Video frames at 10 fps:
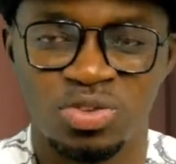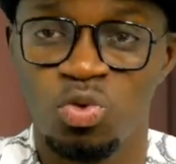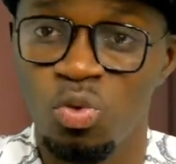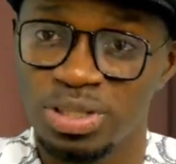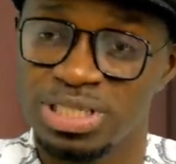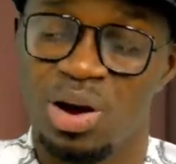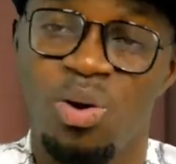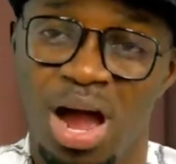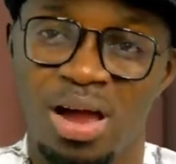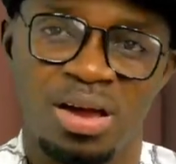To what
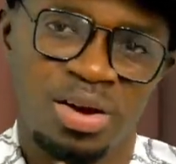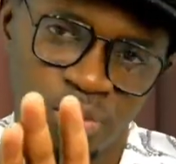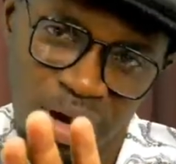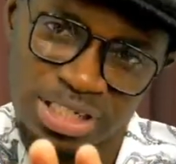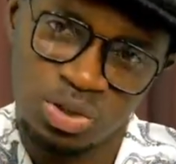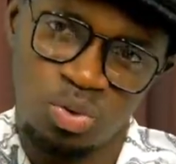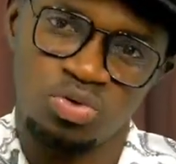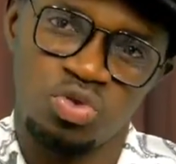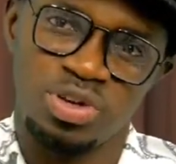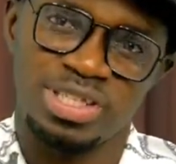now, no one show
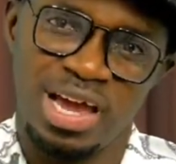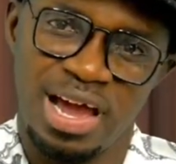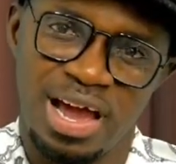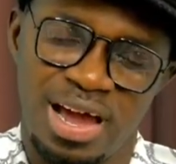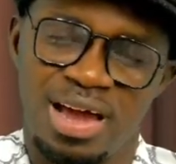on trossa,